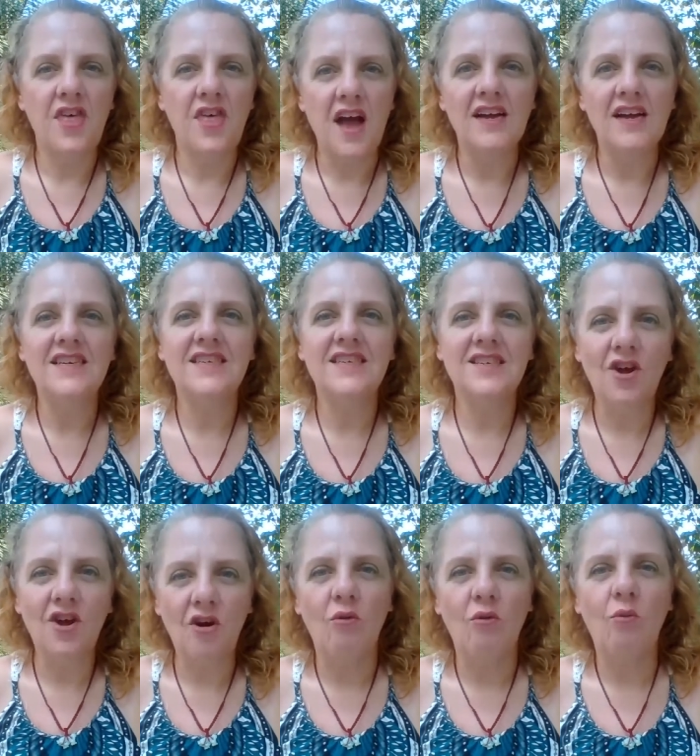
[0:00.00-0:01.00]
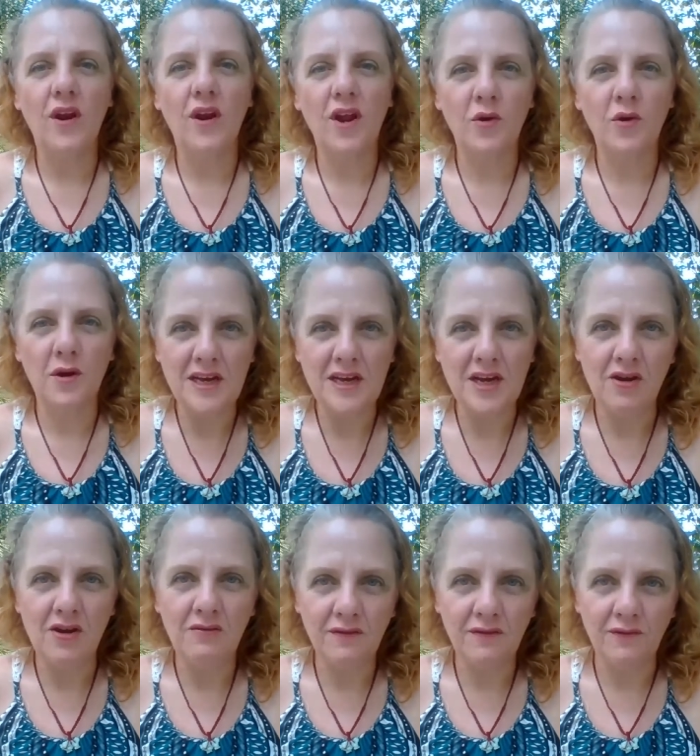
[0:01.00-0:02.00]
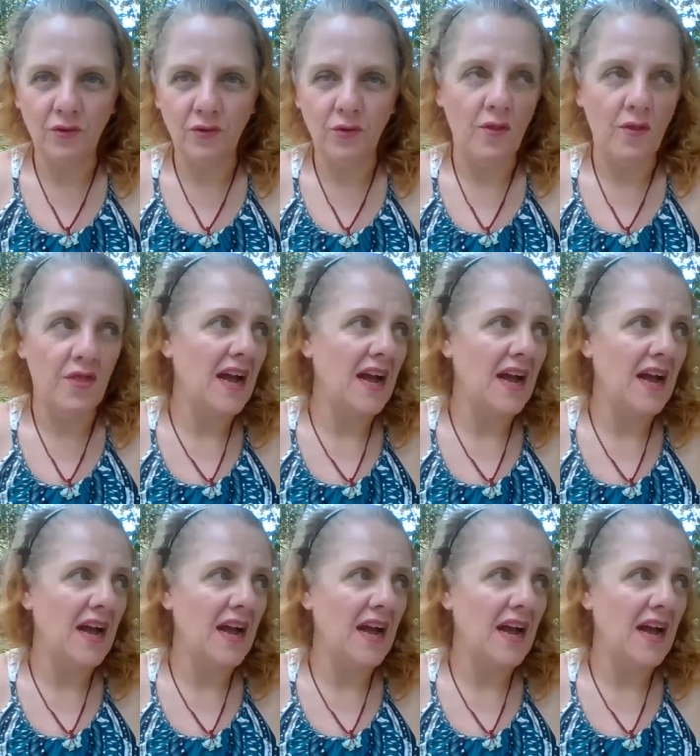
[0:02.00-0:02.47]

that is not what I want to be known for.